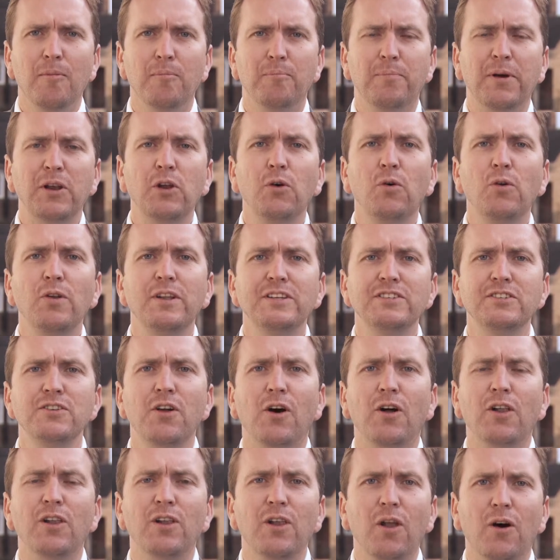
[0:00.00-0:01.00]
But all is
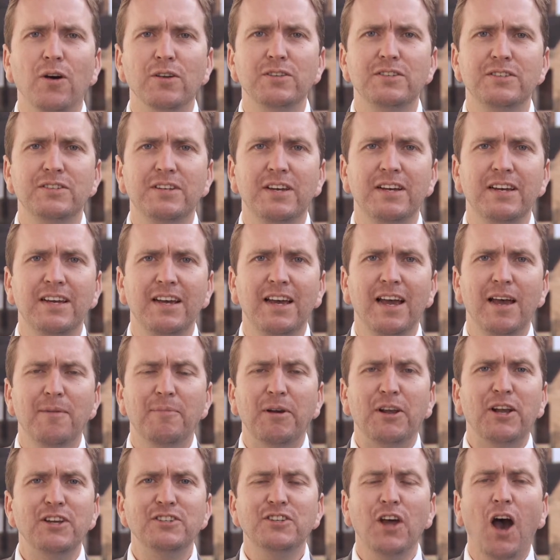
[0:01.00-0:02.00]
not lost,
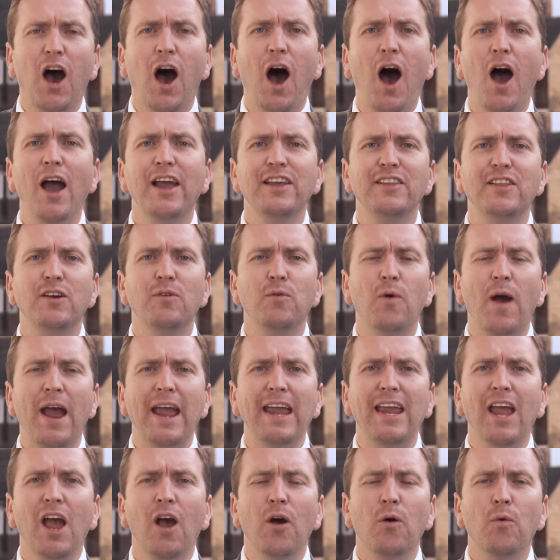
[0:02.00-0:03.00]
because either
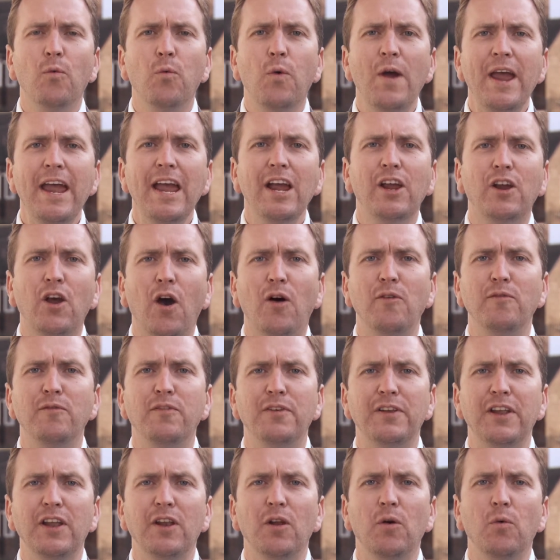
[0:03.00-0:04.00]
way, we're
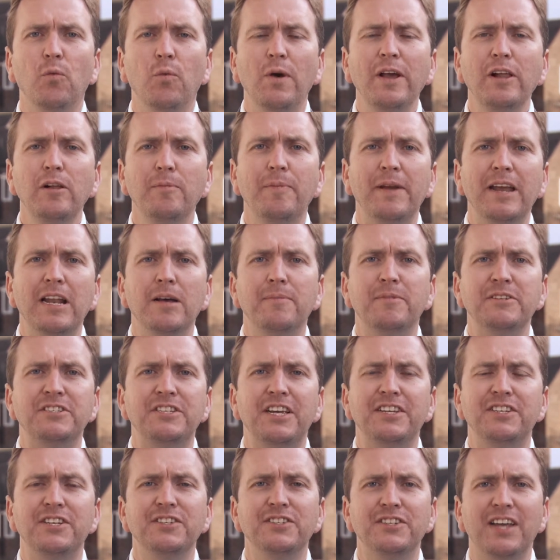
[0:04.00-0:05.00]
confident we'll be in a
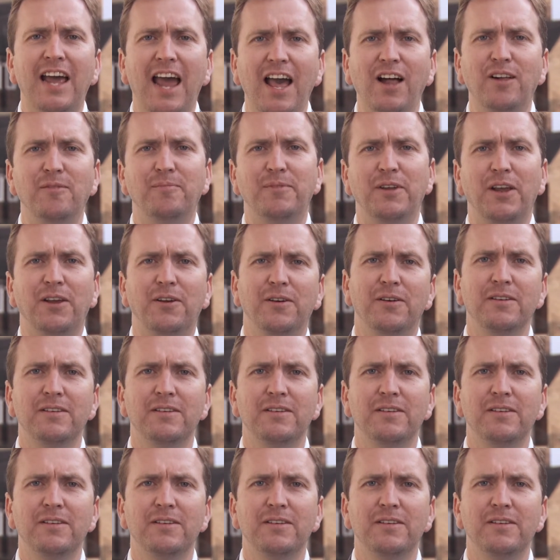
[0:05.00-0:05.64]
position to help you.